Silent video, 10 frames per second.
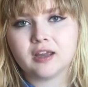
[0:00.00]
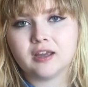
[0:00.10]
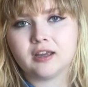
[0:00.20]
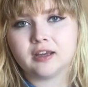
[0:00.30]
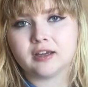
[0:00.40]

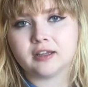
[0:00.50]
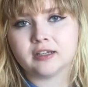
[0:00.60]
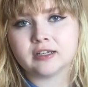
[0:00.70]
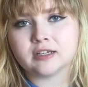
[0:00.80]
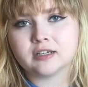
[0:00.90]

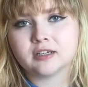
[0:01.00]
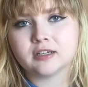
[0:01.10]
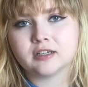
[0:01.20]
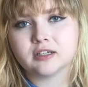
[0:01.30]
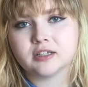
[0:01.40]
and
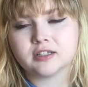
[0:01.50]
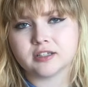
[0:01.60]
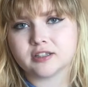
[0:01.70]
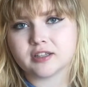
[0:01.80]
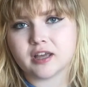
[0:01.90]

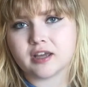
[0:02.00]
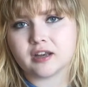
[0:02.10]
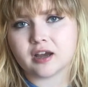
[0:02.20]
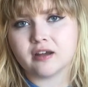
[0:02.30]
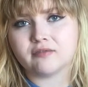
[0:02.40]
since
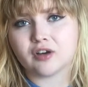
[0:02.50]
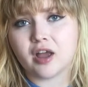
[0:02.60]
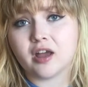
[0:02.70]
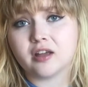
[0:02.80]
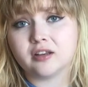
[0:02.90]
then I've
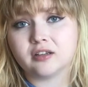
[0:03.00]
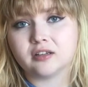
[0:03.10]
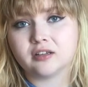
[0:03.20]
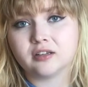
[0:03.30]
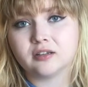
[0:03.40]
read
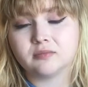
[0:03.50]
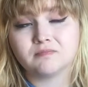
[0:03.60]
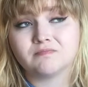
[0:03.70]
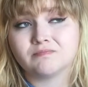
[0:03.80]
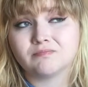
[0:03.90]

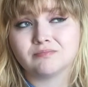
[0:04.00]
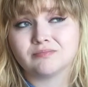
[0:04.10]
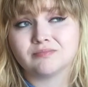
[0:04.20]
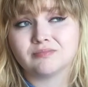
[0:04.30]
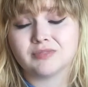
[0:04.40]

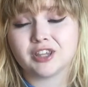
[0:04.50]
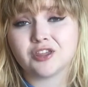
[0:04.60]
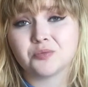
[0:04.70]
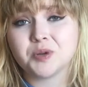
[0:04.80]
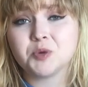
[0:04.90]
like
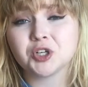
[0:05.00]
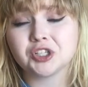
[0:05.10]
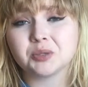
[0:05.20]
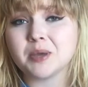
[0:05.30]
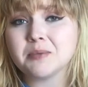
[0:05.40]
three
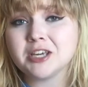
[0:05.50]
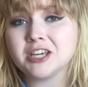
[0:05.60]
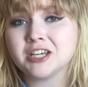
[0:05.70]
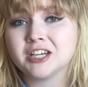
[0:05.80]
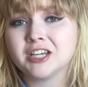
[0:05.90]
books
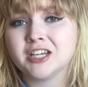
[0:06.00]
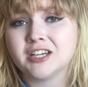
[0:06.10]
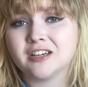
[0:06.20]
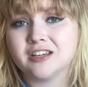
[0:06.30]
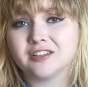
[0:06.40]
maybe
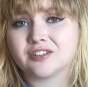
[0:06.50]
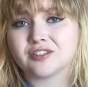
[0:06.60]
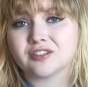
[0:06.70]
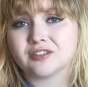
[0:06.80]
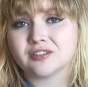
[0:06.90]

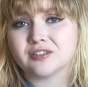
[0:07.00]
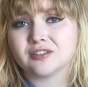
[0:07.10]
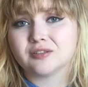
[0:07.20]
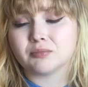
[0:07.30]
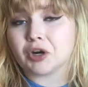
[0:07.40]
it's
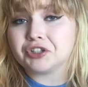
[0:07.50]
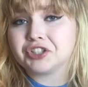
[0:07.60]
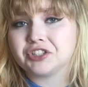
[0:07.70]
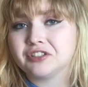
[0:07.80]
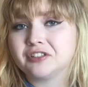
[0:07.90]

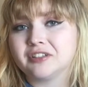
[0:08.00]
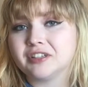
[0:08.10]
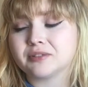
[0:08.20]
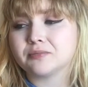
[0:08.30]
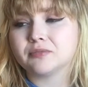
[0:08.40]
March.
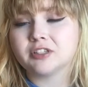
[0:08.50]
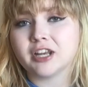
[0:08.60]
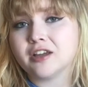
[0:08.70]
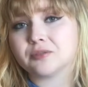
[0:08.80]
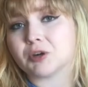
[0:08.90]
It's
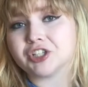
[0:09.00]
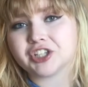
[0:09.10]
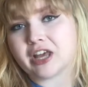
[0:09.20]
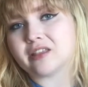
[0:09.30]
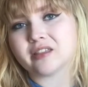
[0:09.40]
today is
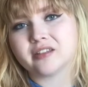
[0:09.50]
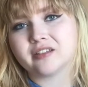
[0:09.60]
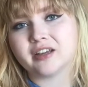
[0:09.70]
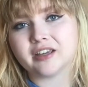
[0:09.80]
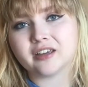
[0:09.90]
March 10th.
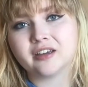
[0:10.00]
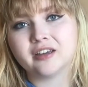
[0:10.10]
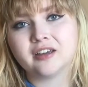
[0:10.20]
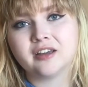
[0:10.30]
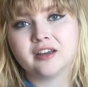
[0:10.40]
Like
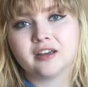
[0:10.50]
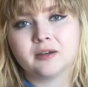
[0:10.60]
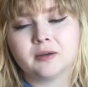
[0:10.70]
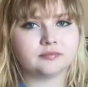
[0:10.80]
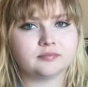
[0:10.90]

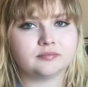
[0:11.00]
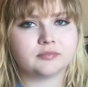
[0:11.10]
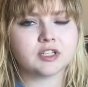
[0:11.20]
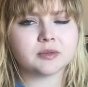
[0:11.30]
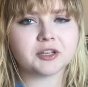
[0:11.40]

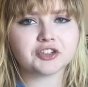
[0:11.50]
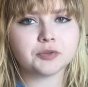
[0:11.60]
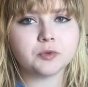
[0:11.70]
the semester's